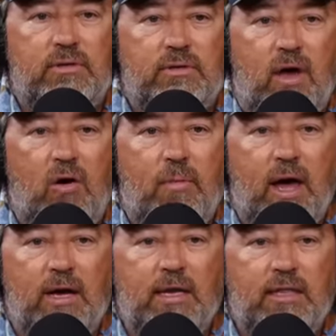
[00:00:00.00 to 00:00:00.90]
the
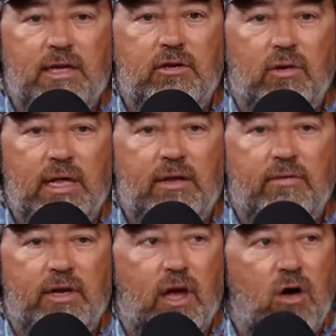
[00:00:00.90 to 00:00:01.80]
Almighty and then you
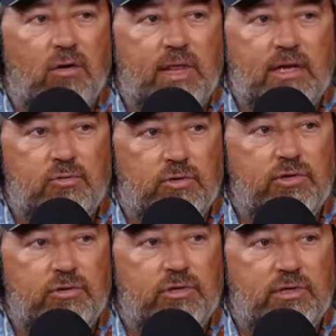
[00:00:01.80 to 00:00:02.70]
leave and go. And that's what you